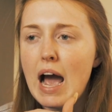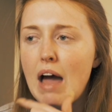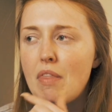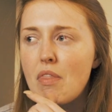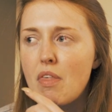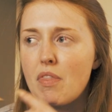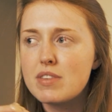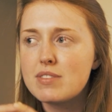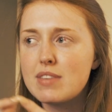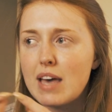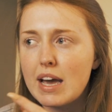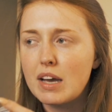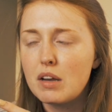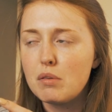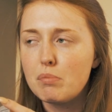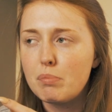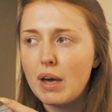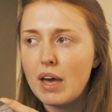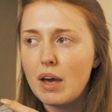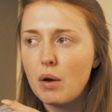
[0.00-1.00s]
And then the
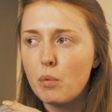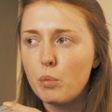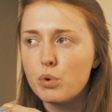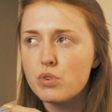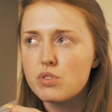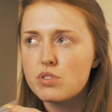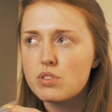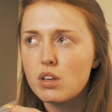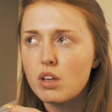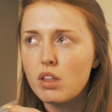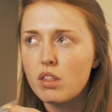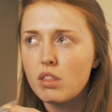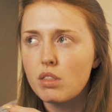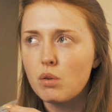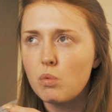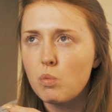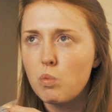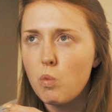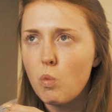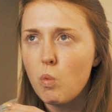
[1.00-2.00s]
second bit was
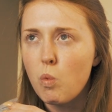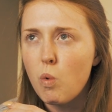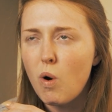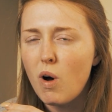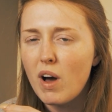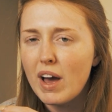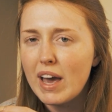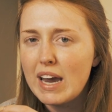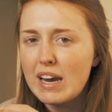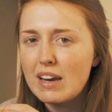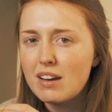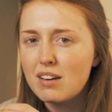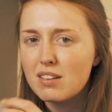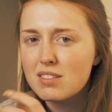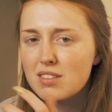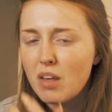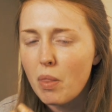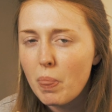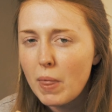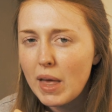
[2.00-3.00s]
the wide
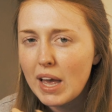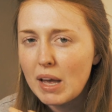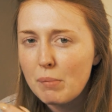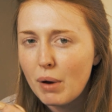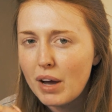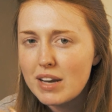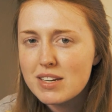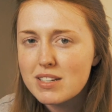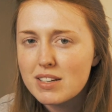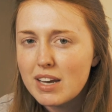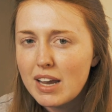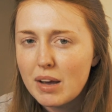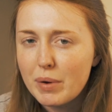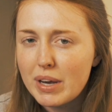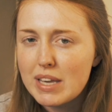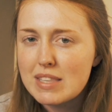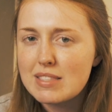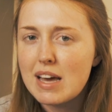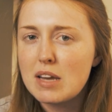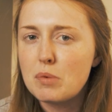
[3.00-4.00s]
something, but I didn't hear
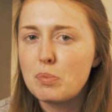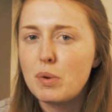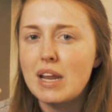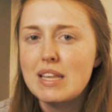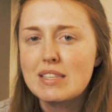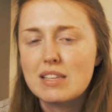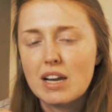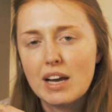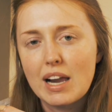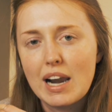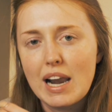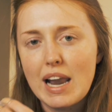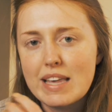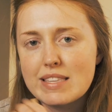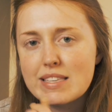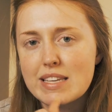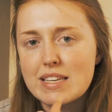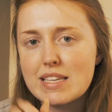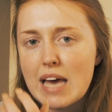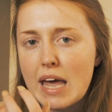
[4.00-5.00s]
what he said, but it's like a
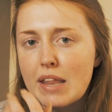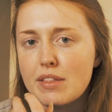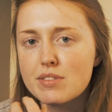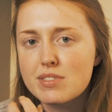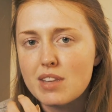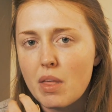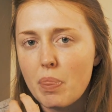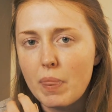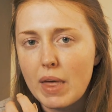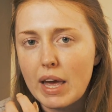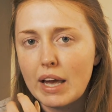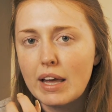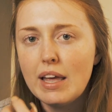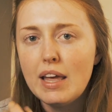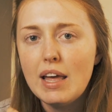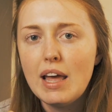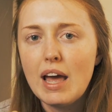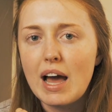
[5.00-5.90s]
less intense something.